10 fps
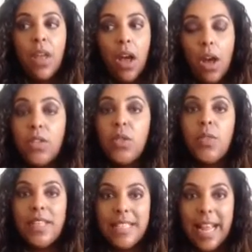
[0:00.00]
Also
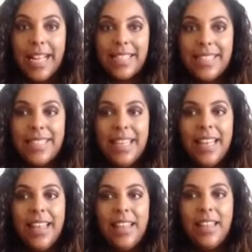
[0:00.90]
the dates.
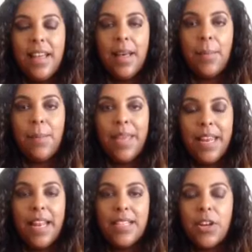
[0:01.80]
The
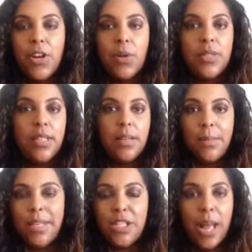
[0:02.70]
peanuts are known to
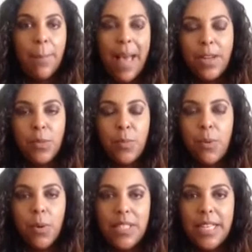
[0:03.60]
be jam-packed with
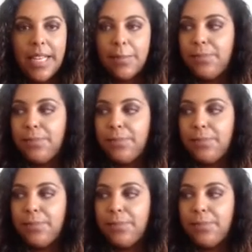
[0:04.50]
protein,